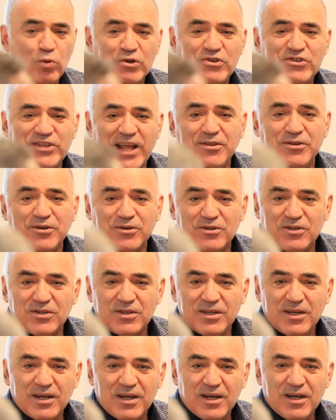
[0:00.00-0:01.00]
War
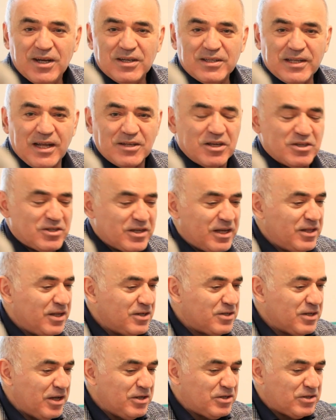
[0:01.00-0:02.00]
standards. As I said,
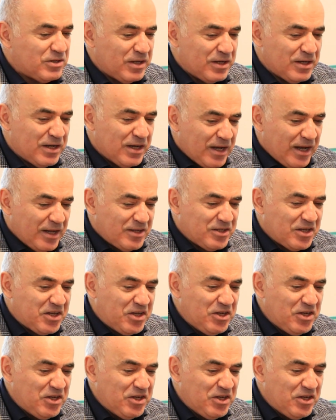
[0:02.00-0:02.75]
it's a